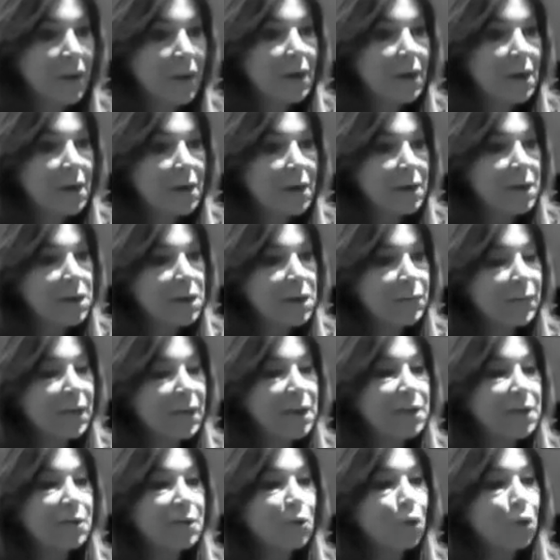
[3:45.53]
This
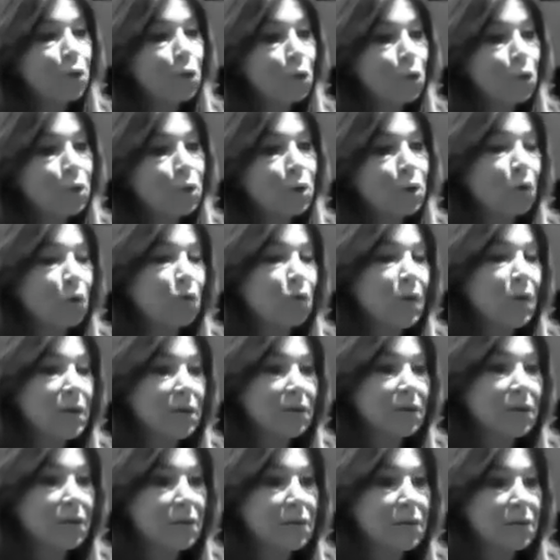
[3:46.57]
means that all
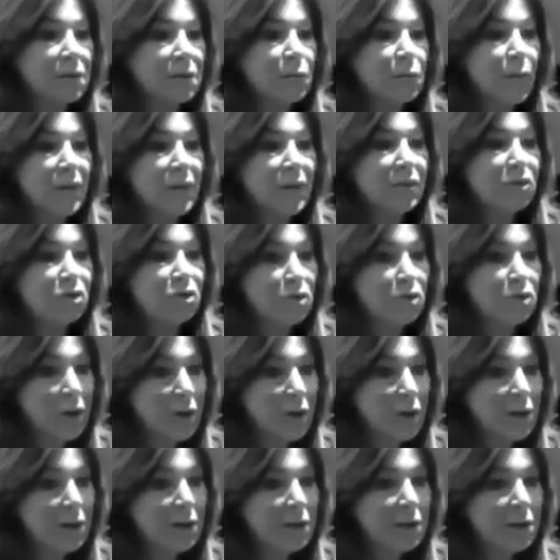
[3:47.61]
non-residents, whether
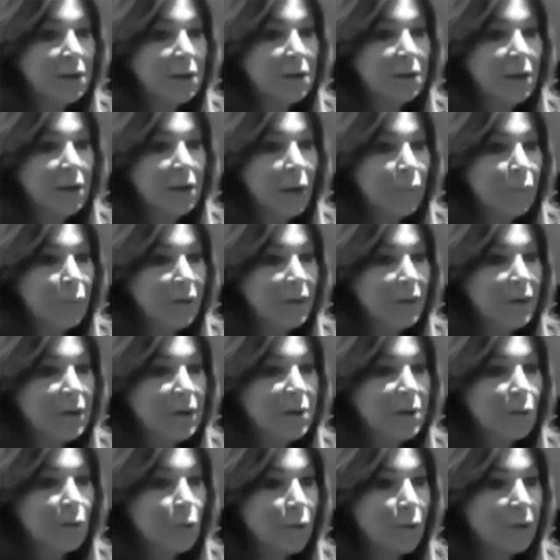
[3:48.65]
trusts, companies
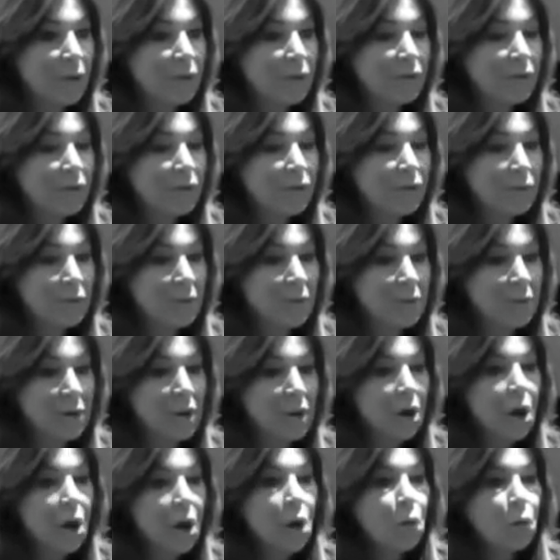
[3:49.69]
or individuals,
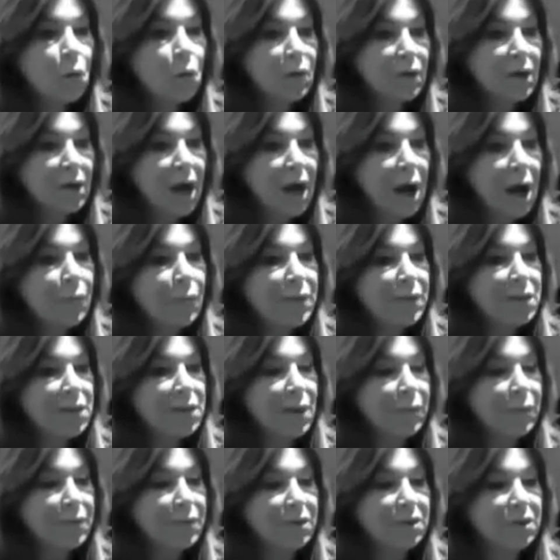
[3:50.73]
will now be
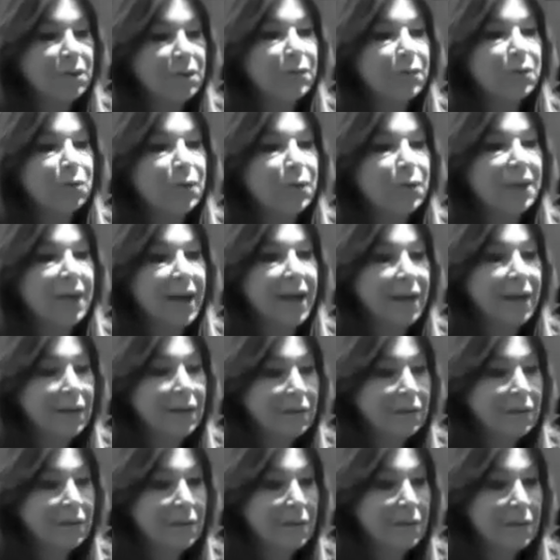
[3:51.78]
subject to between
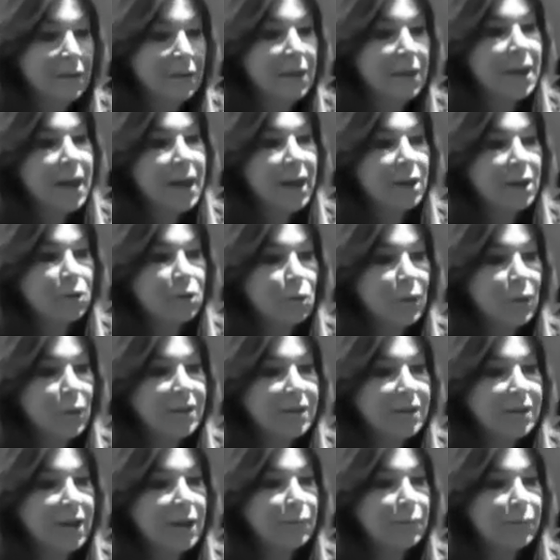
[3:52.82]
18 and
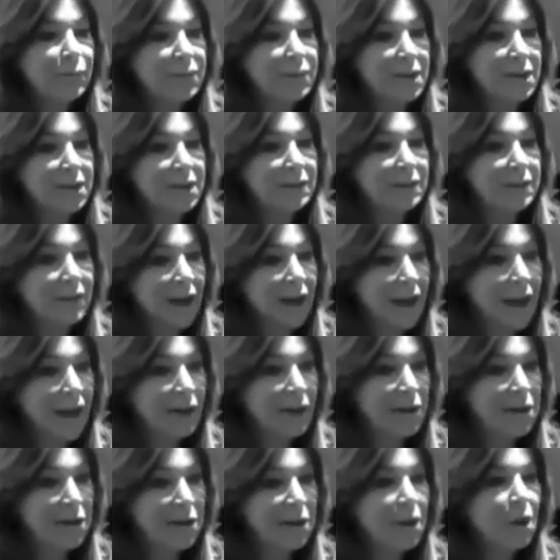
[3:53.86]
28%
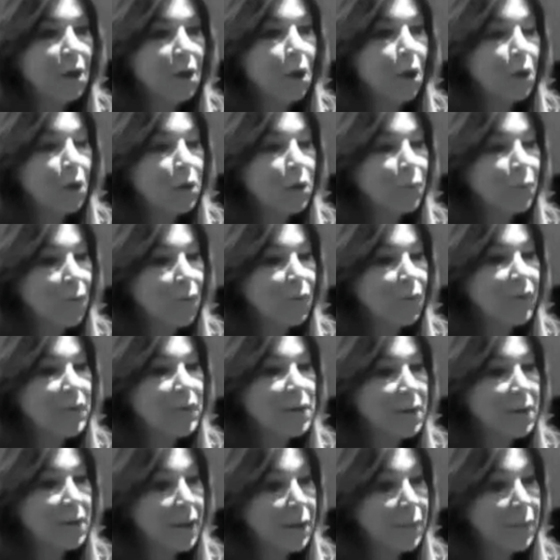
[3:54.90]
tax on the
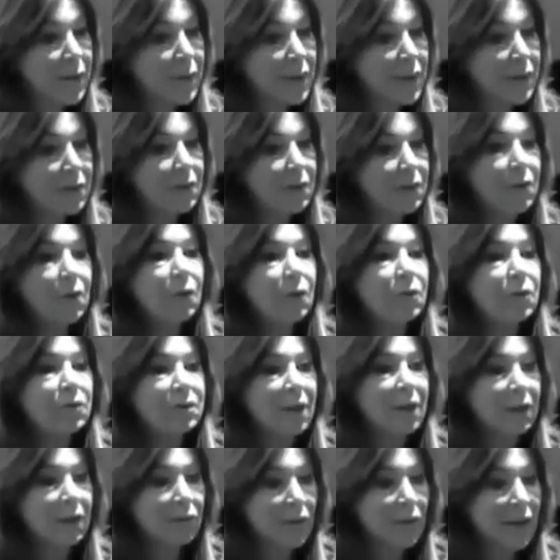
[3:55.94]
profits they make on
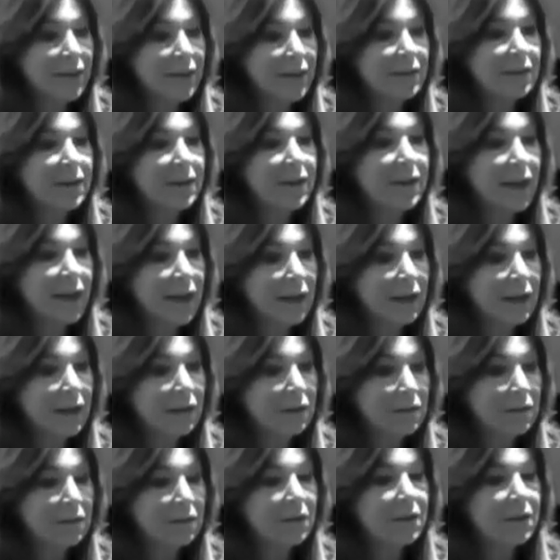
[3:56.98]
directly
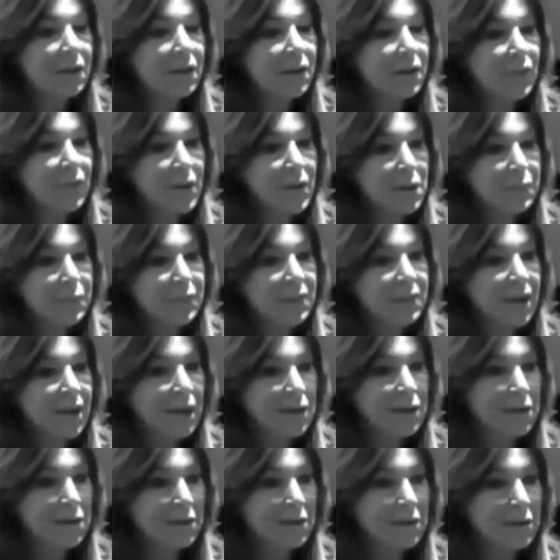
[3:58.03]
held investment
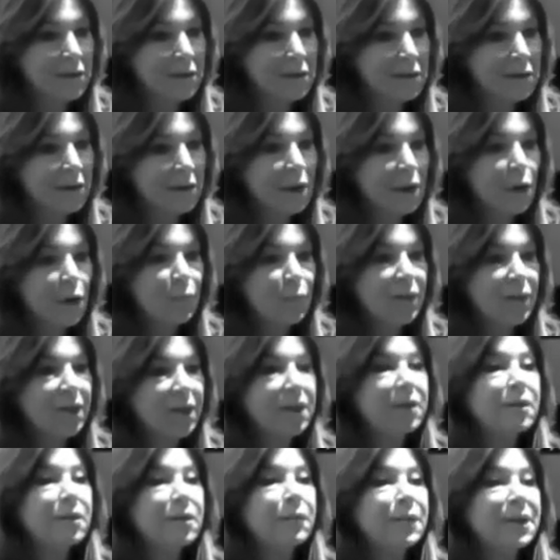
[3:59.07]
assets,
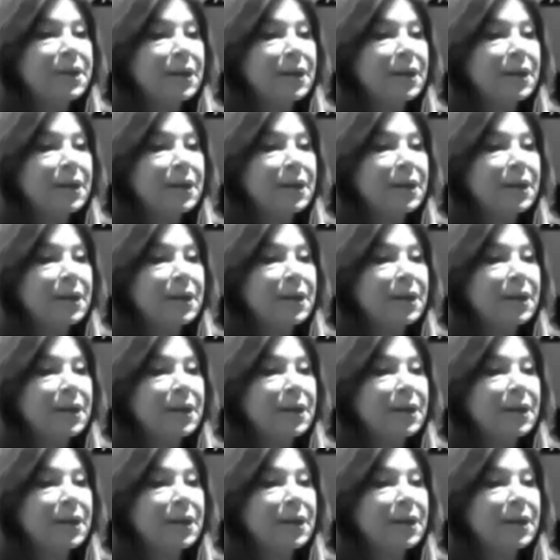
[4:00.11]
bringing them in